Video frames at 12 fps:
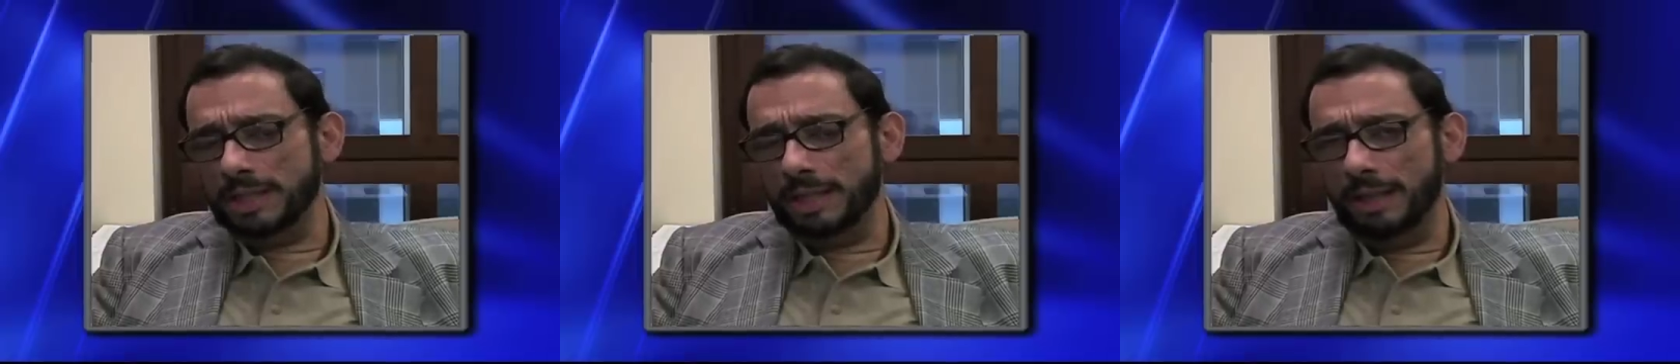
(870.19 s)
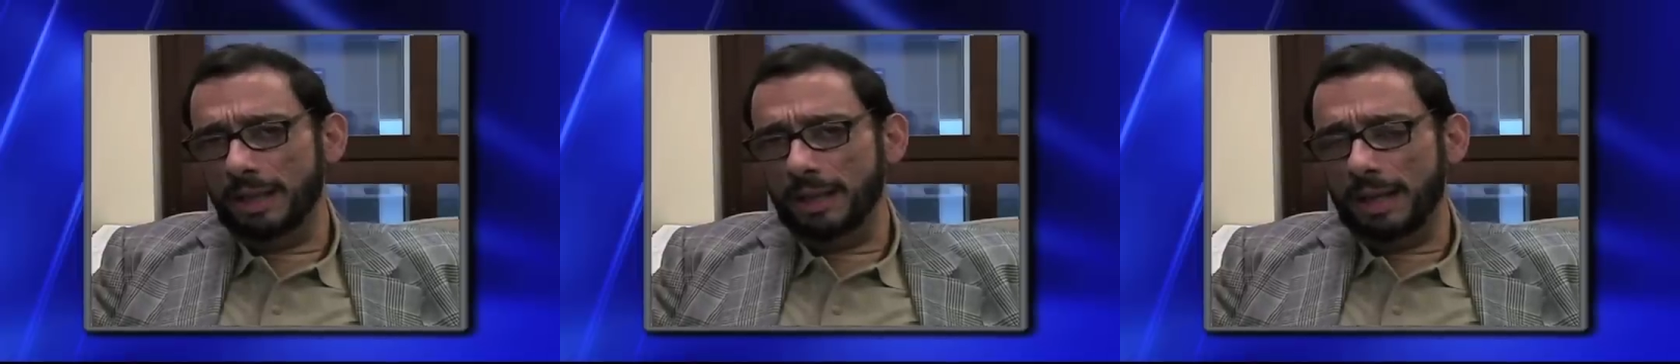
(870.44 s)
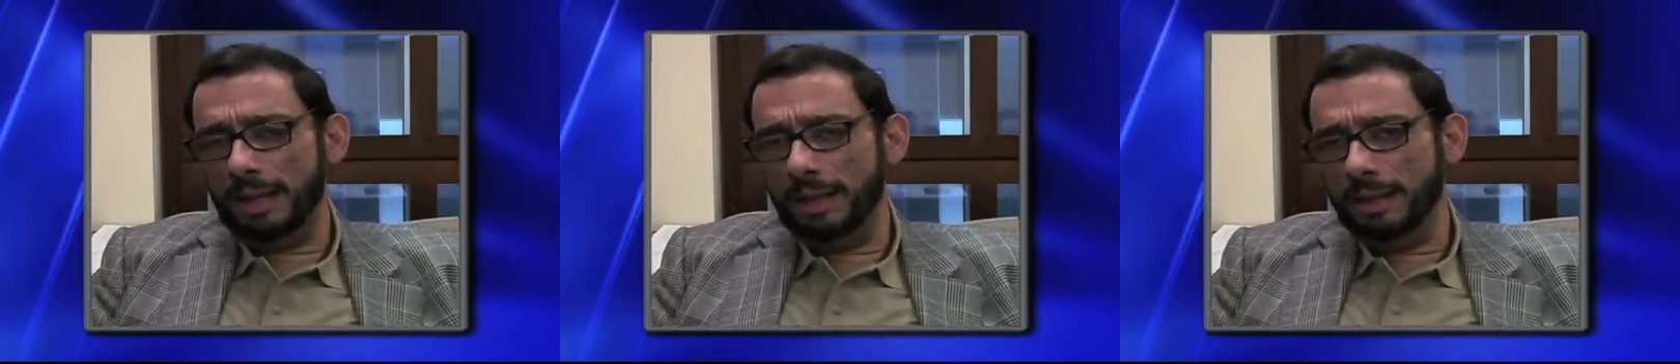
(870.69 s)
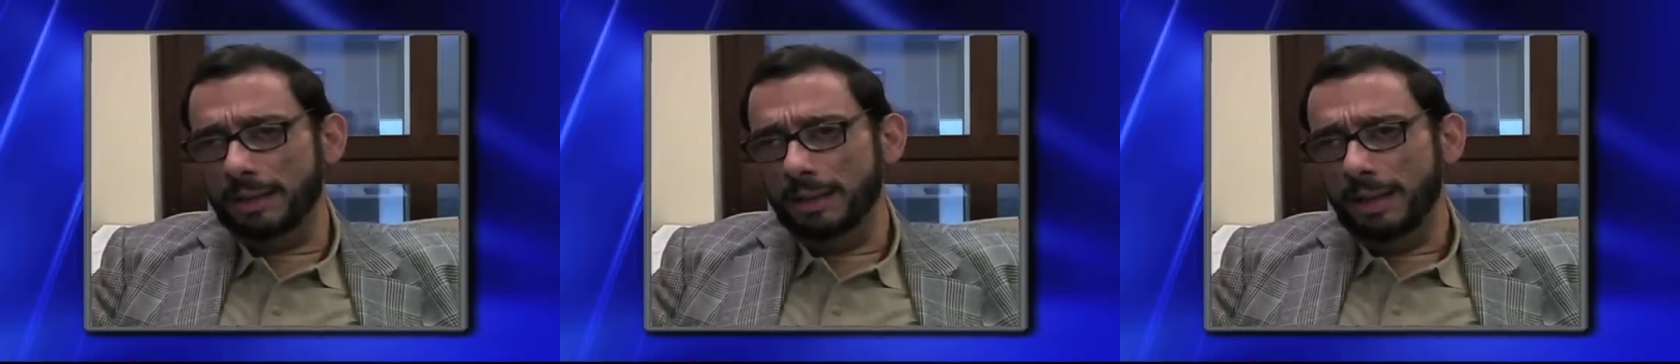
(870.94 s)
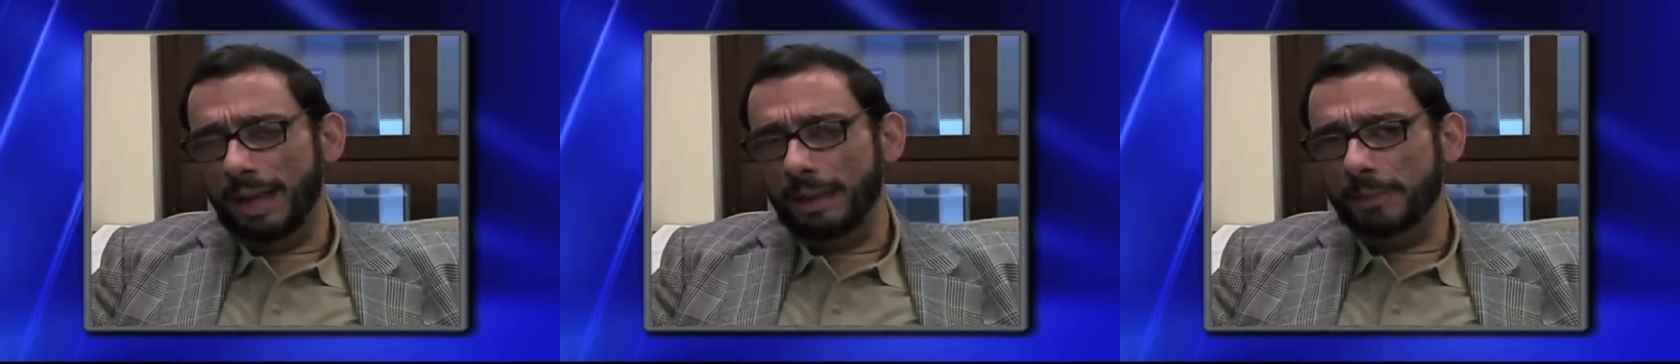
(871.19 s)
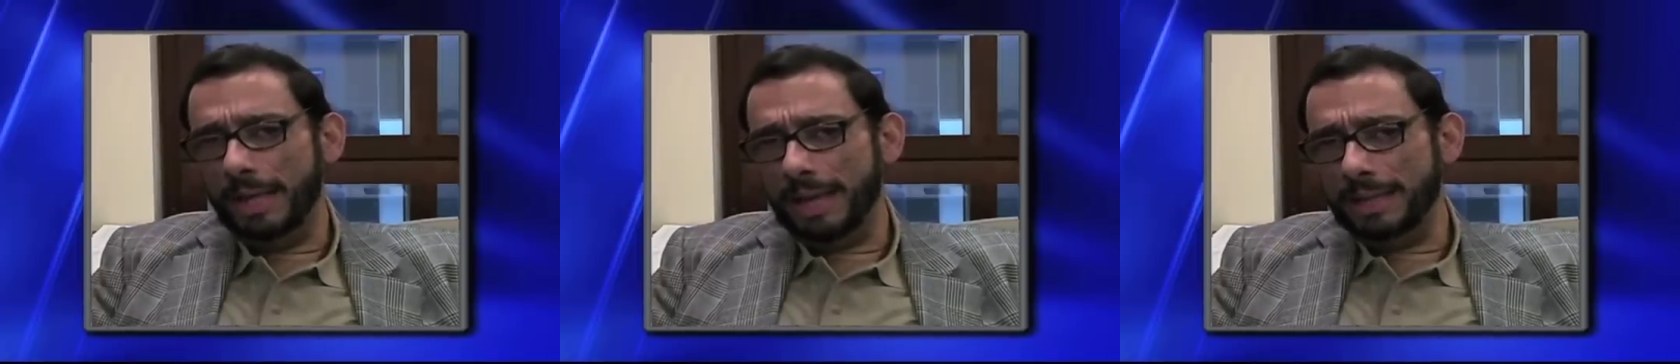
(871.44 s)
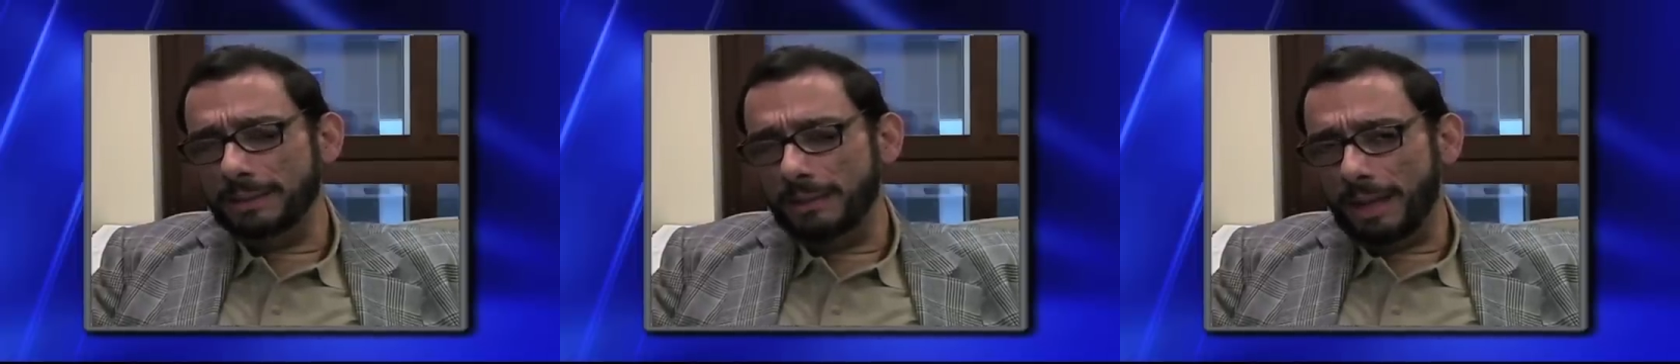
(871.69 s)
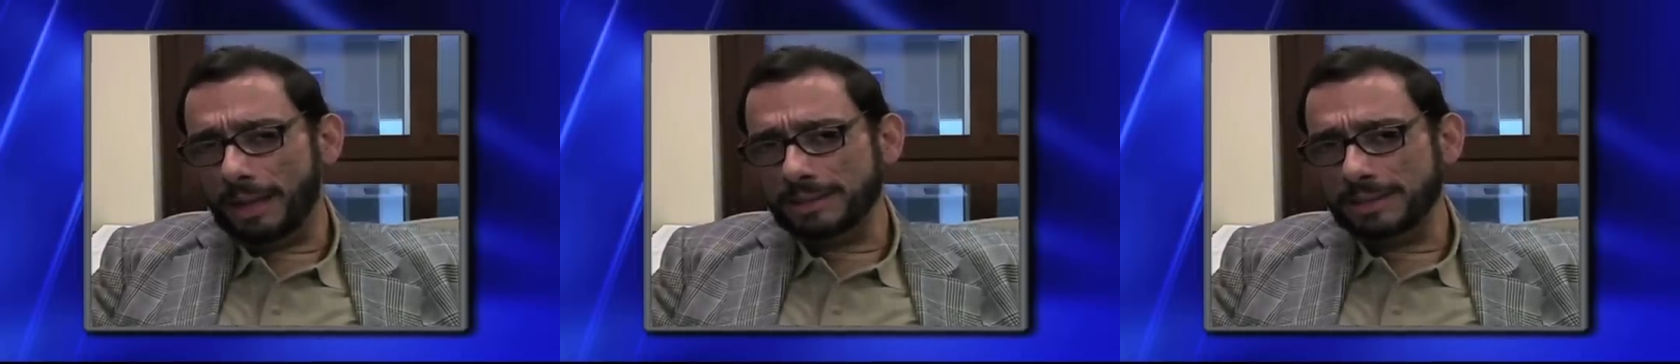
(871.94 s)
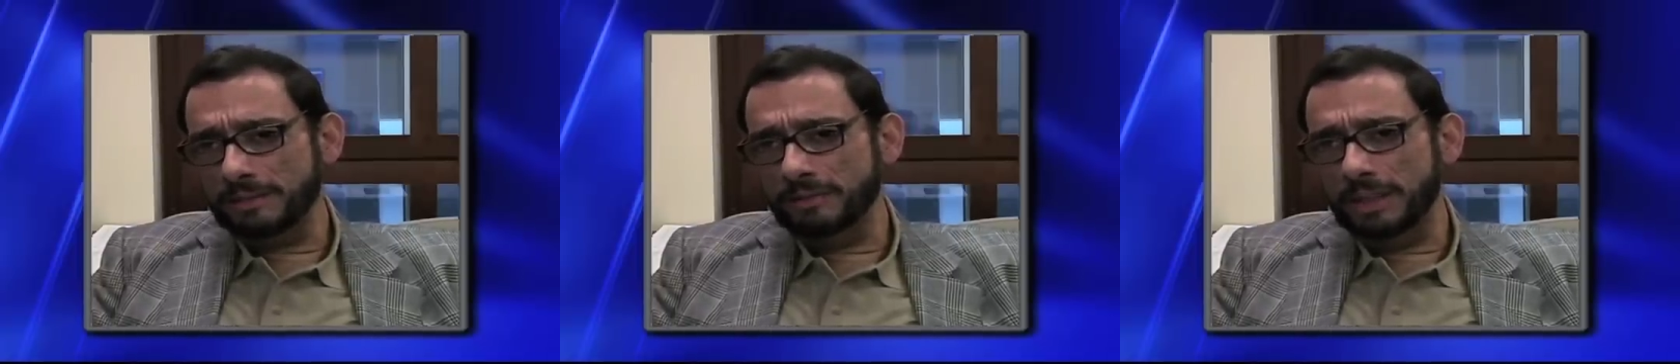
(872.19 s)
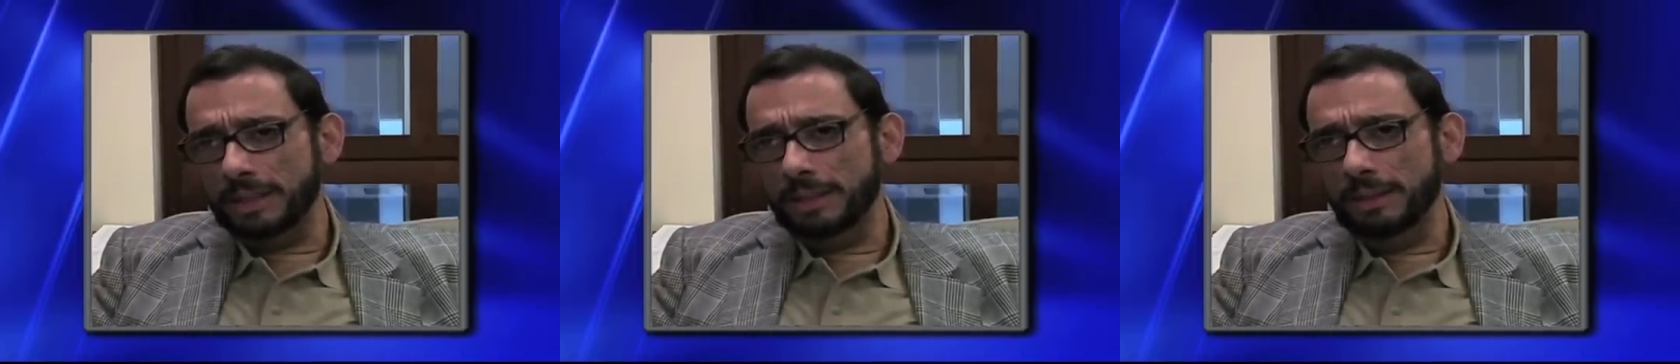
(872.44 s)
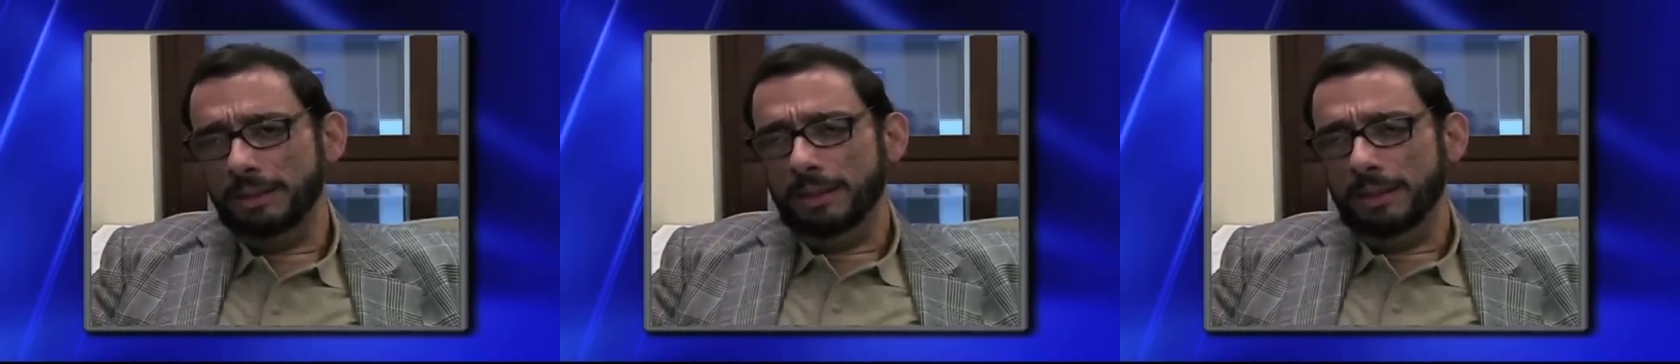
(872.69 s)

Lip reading: and M&A activity.